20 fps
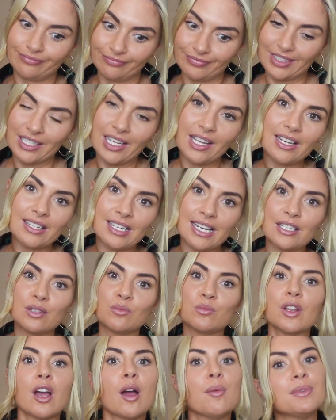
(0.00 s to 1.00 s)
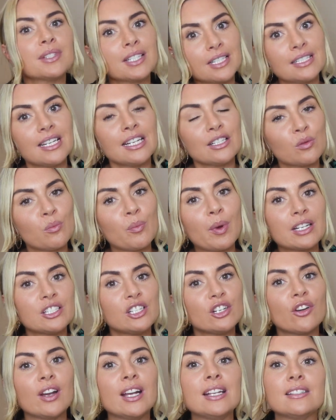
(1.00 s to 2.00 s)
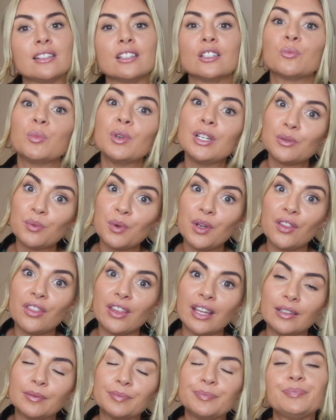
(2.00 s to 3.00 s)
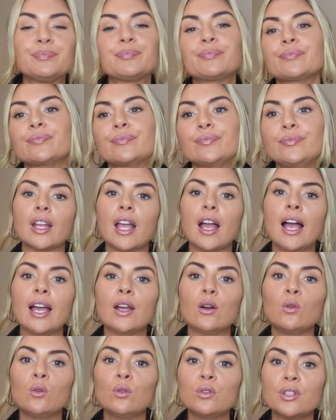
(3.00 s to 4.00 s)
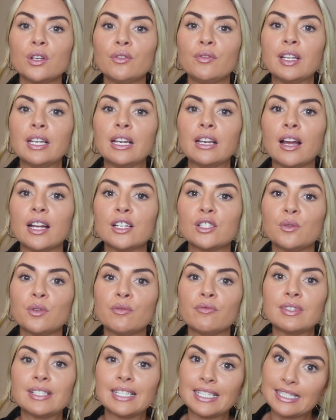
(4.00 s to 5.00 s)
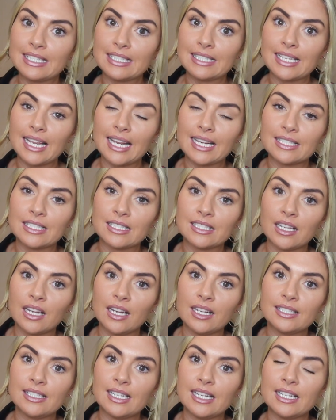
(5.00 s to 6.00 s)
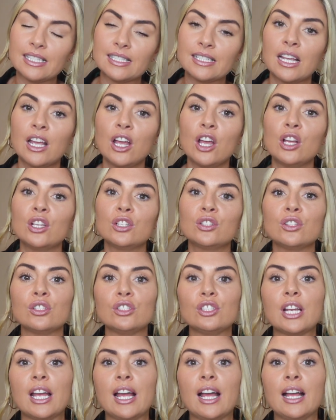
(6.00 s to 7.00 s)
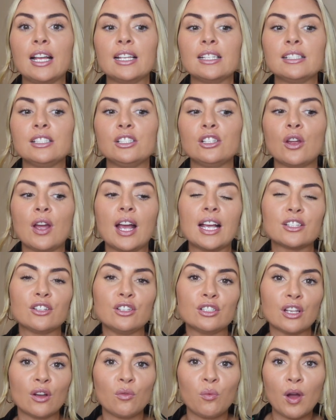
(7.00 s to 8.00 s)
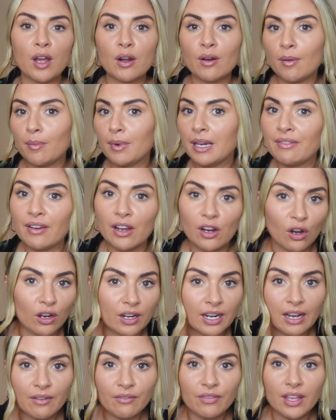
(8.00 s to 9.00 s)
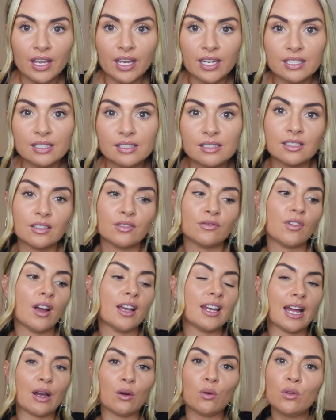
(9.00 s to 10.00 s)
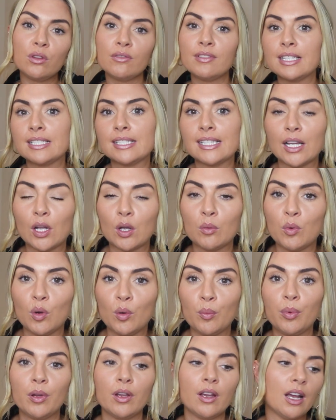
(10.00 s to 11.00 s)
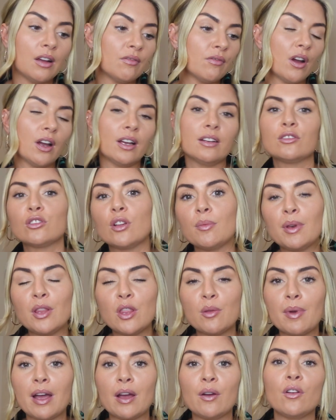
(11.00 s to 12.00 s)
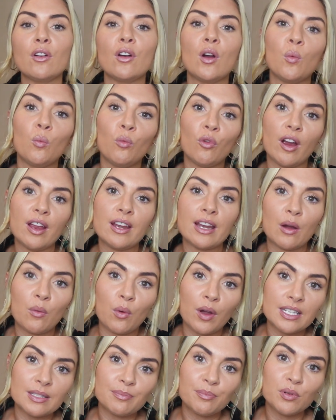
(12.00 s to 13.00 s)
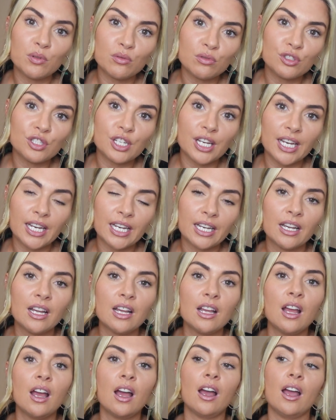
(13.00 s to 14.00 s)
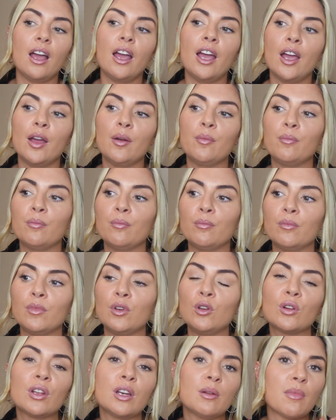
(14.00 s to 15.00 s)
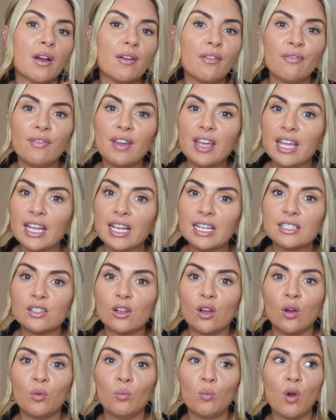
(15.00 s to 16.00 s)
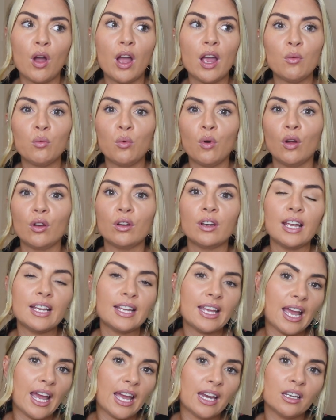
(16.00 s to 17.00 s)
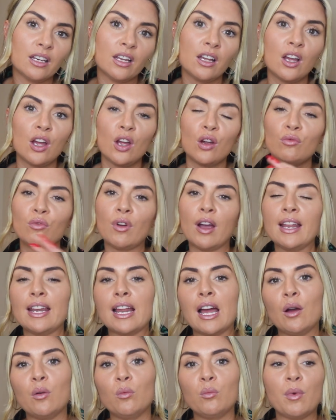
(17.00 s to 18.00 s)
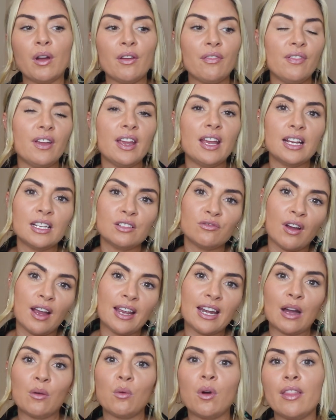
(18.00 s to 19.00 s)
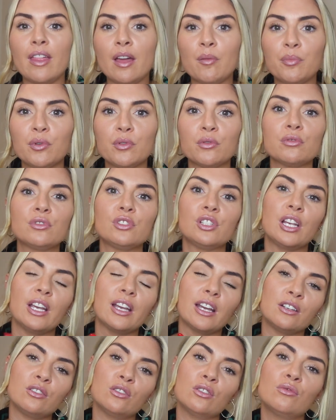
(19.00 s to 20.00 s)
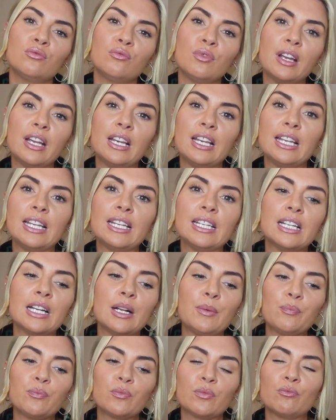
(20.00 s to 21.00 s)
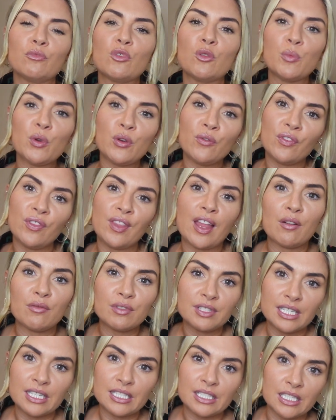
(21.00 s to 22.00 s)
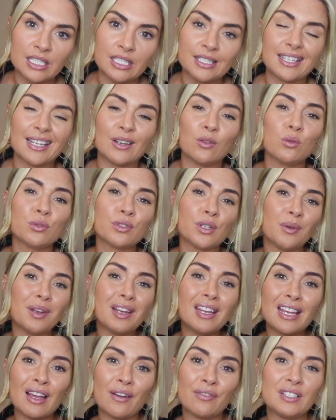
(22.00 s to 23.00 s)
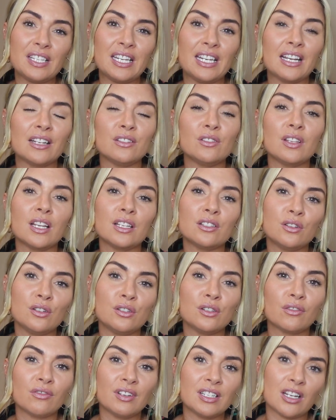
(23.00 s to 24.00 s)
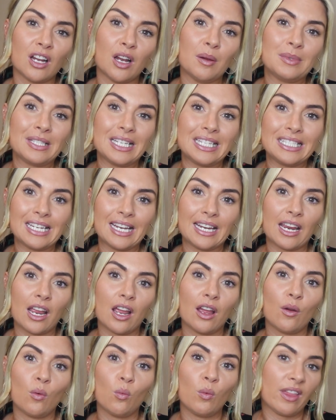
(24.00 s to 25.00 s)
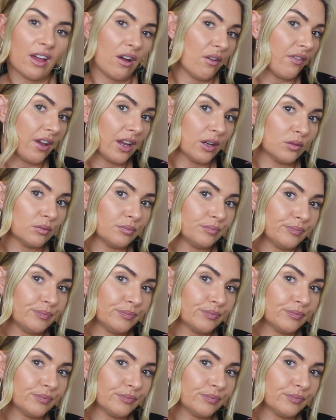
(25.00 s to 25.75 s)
It's gonna take some time, it's gonna take some batshit craziness, but it's worth it. I also really like doing resistance exercises, such as, you know, asking yourself, why do I believe I can't have this? Writing out all the reasons that come up and scribbling them out and writing out why it's bullshit. Looking at my fears on what I want, again, writing out my fears, writing out why they're bullshit, and just really removing that resistance. And also EFT, I do that 2 to 3 times a day without fail.